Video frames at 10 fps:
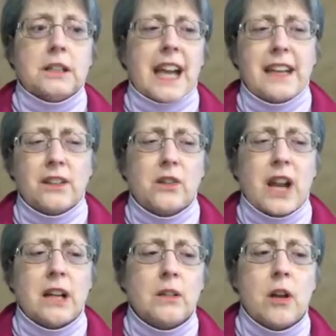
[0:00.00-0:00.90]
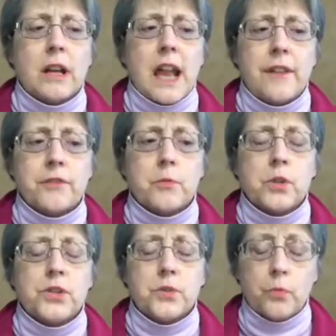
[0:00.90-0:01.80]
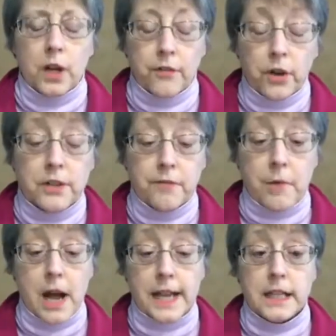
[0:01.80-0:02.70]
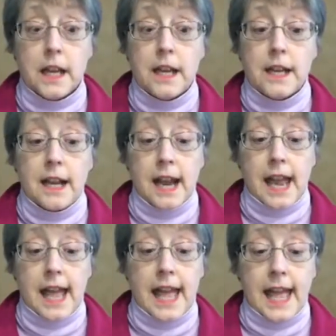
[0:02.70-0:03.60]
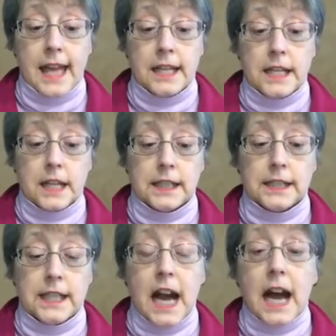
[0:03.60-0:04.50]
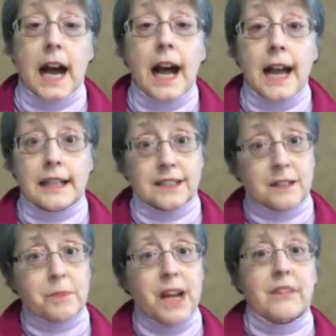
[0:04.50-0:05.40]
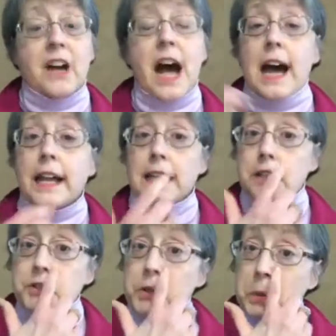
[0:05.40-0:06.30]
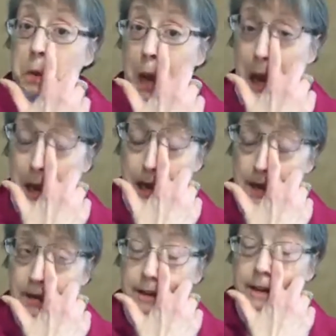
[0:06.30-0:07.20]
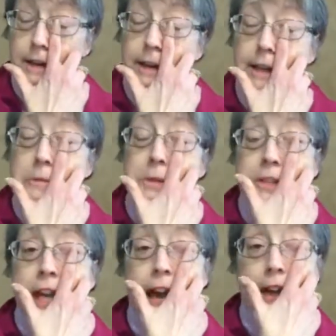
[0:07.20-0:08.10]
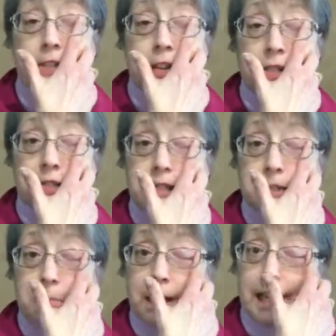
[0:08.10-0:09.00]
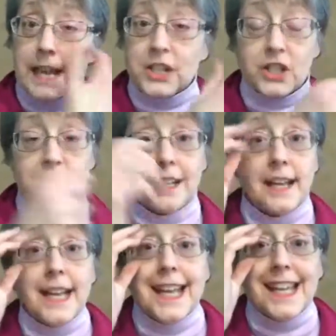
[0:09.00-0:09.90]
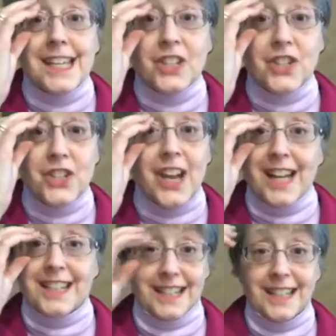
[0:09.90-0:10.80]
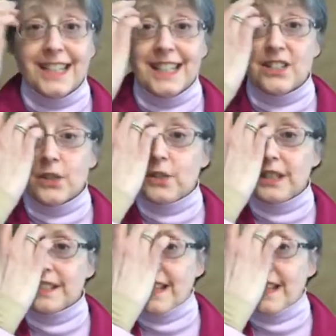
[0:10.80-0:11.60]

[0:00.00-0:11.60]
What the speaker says: don't know how long afterwards, a friend of mine had some kind of eye issue, and he was having this medication injected into his